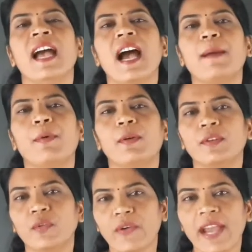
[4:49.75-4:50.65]
about
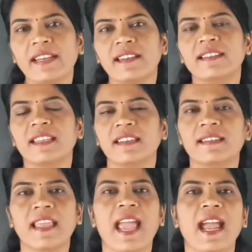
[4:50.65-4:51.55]
the virus,
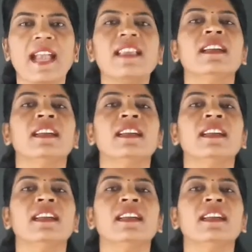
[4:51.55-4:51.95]
is that